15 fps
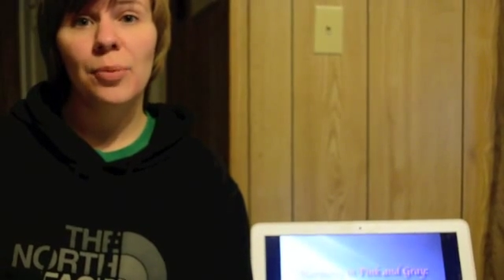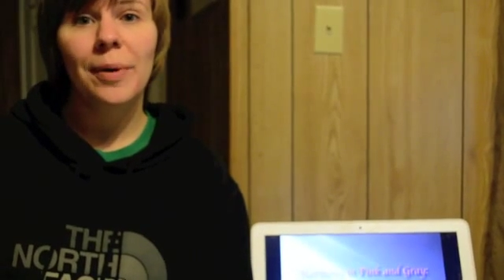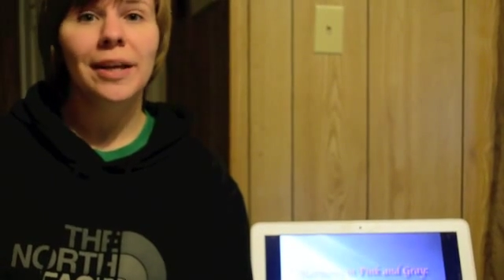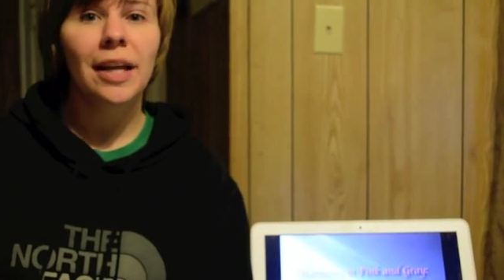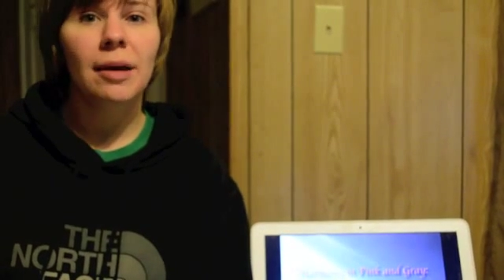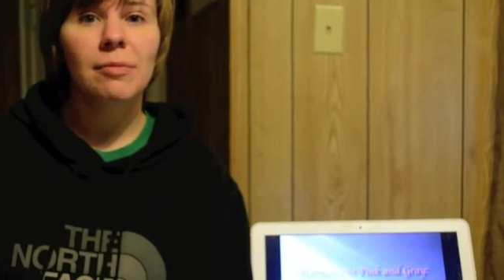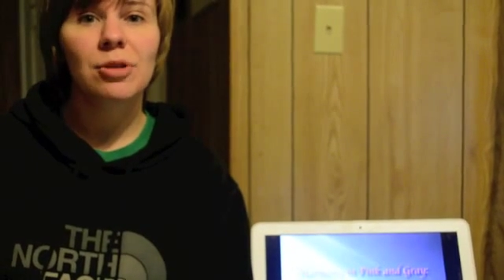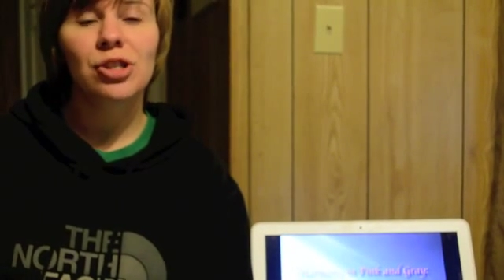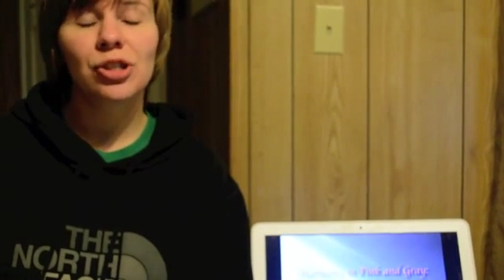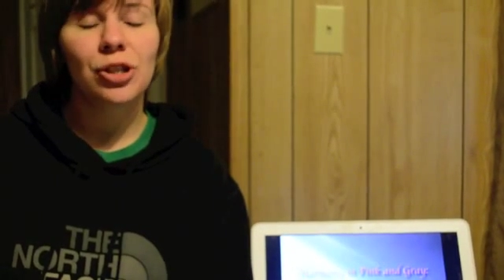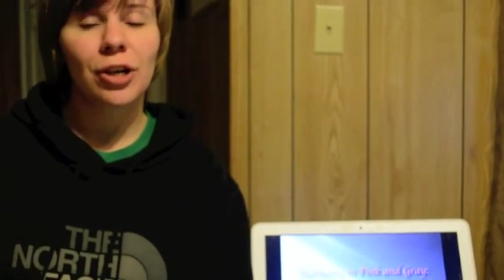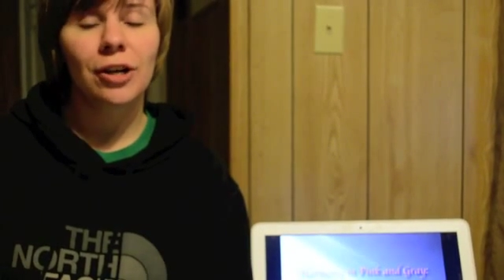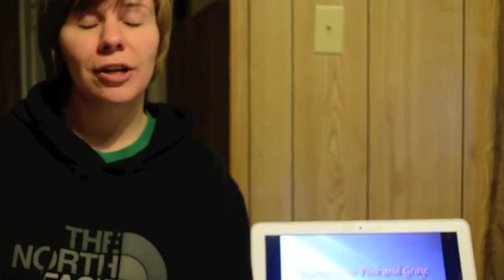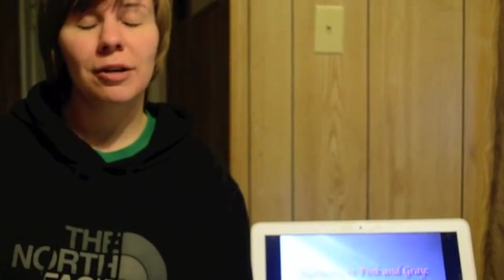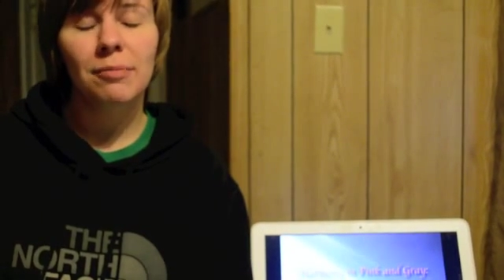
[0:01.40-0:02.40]
My name is
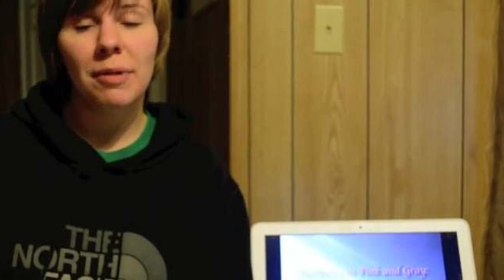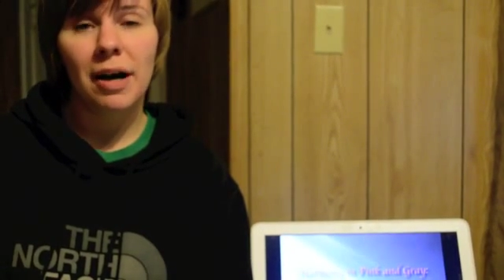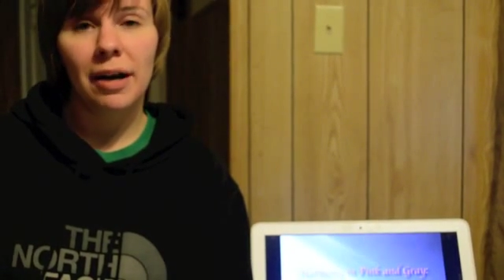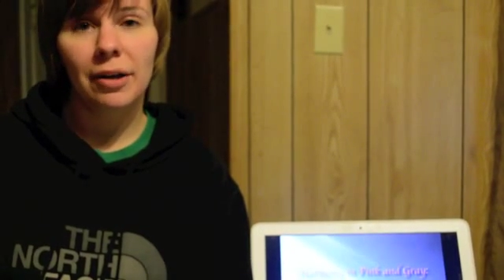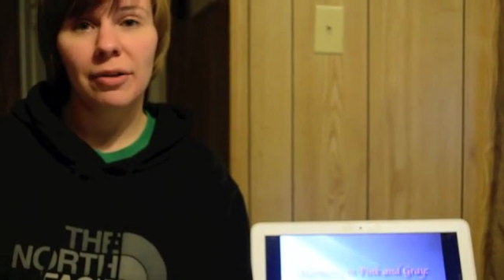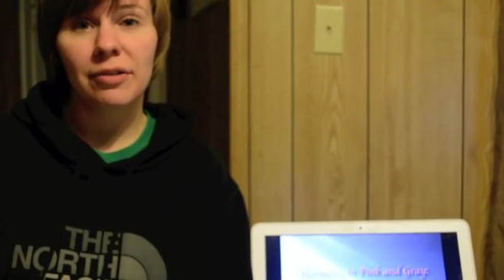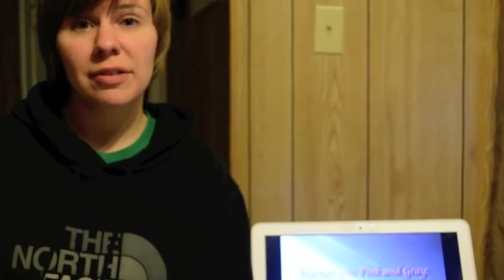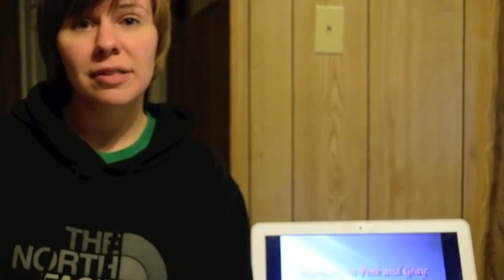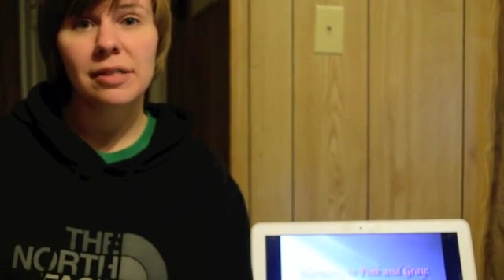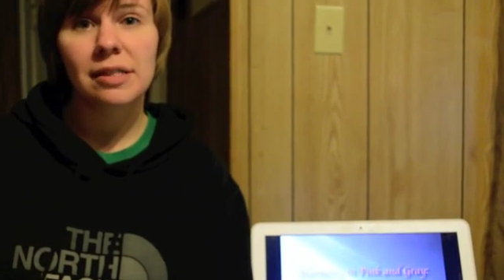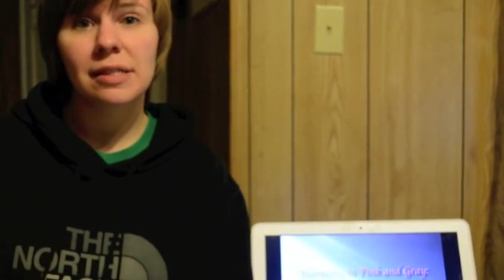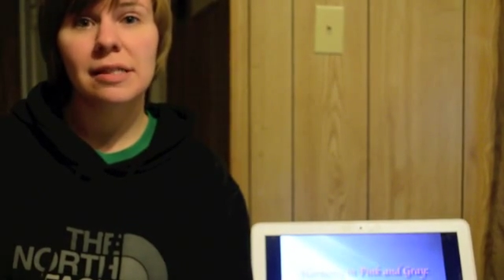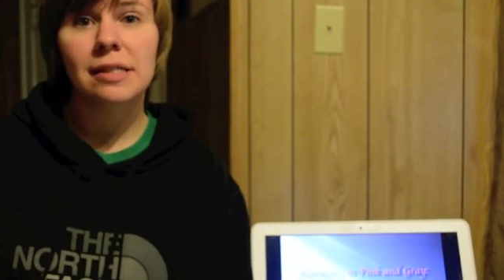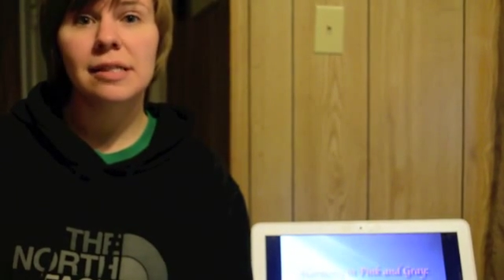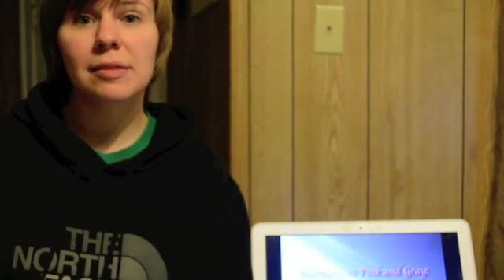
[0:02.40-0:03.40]
Jerica Miles.
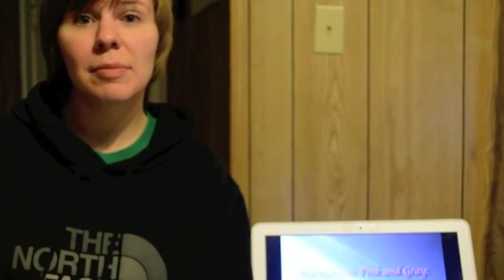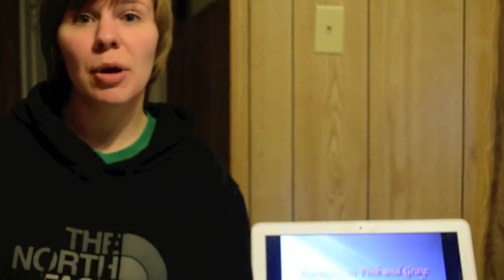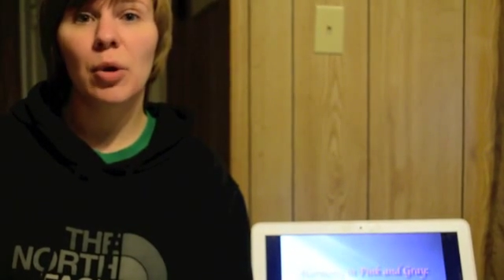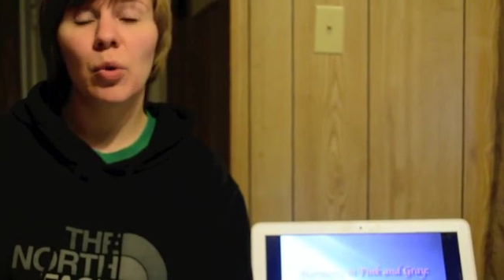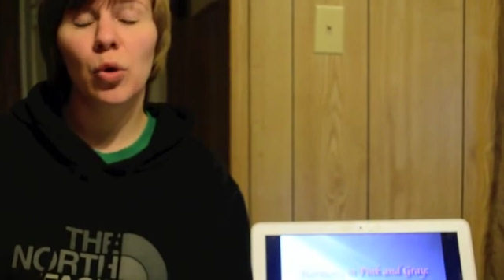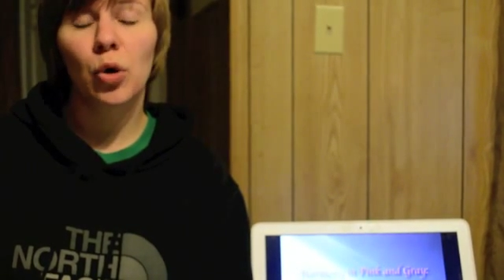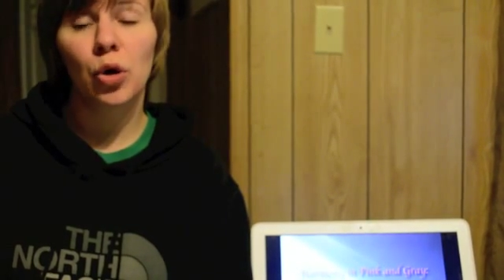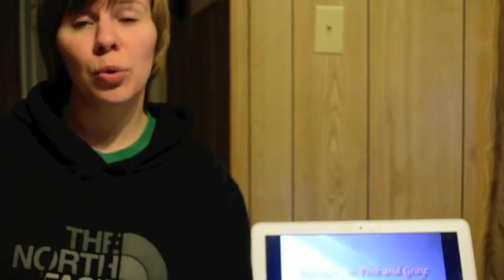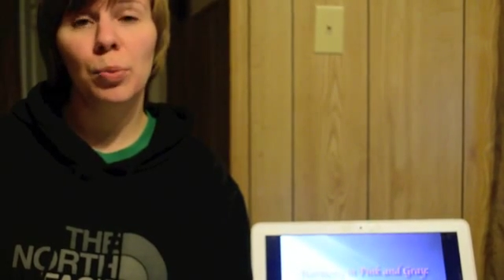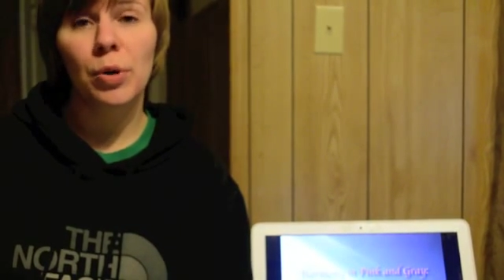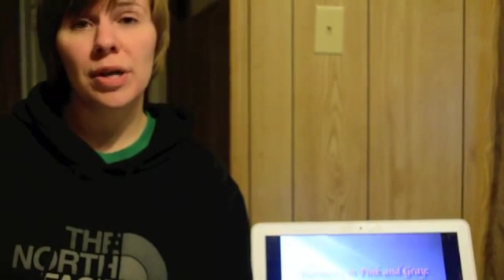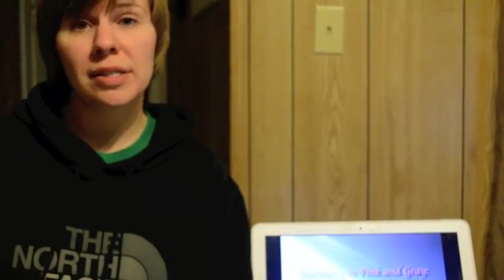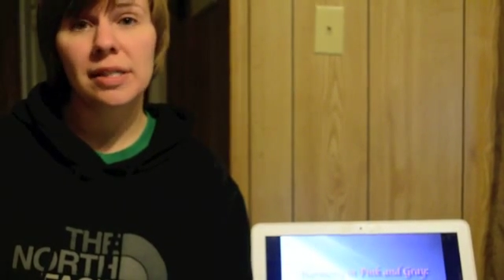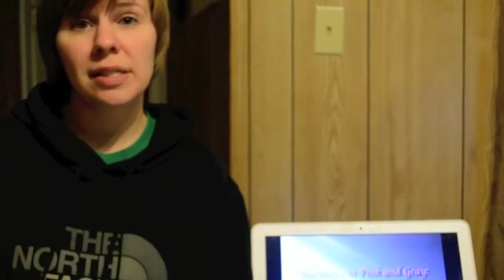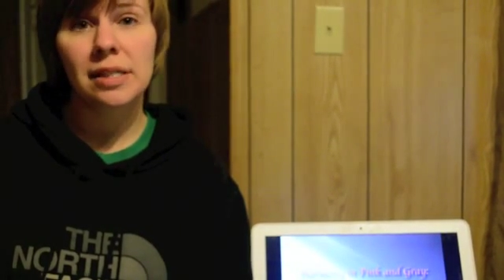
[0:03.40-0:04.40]
This is my oral
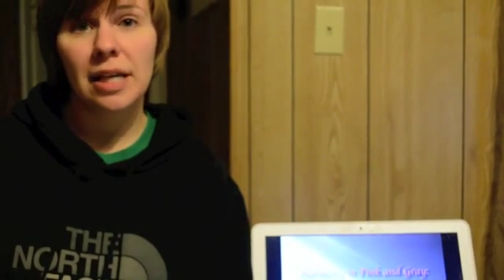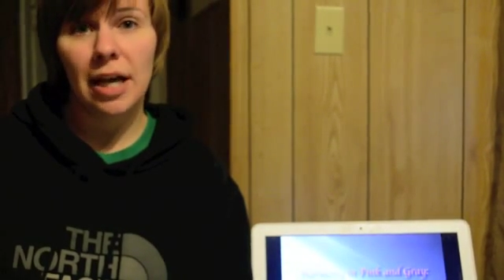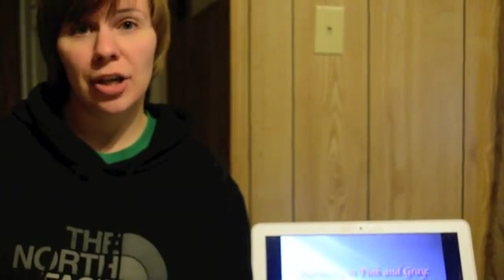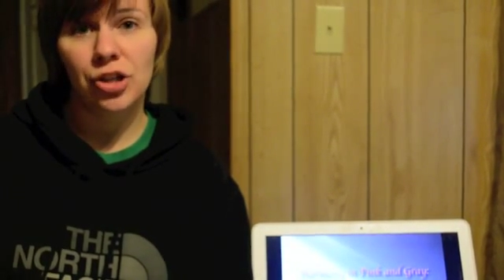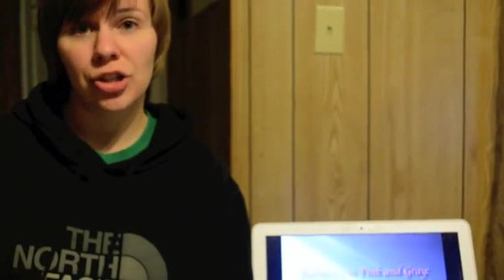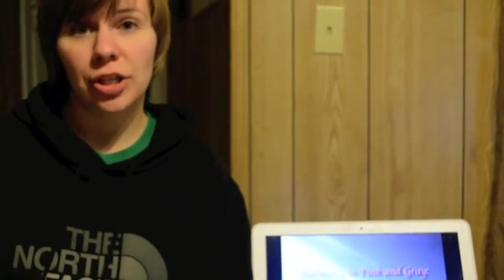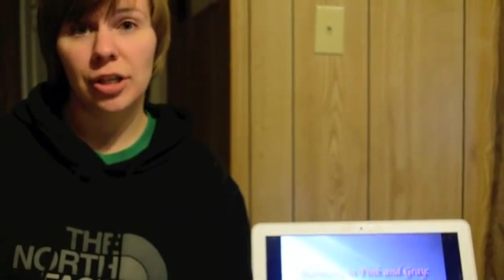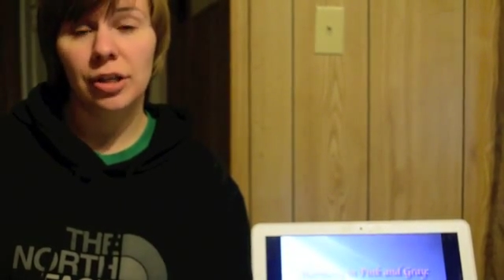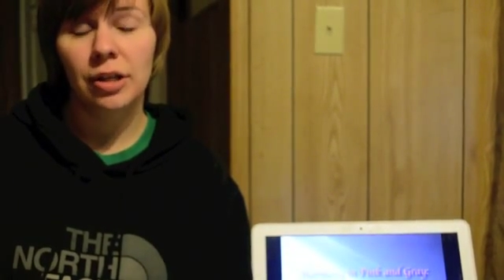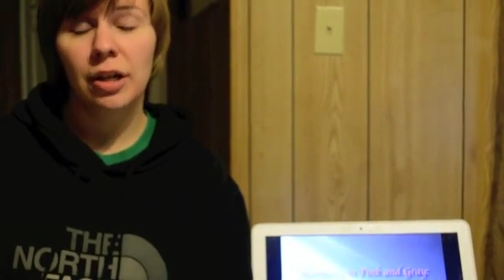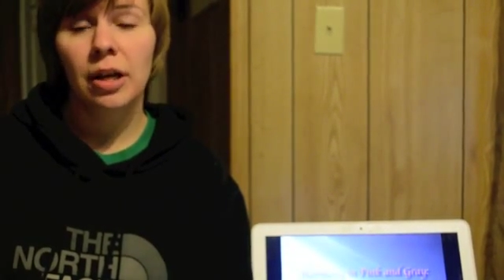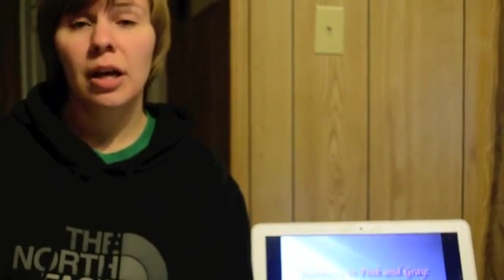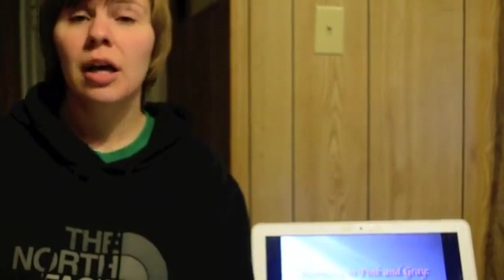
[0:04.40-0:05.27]
presentation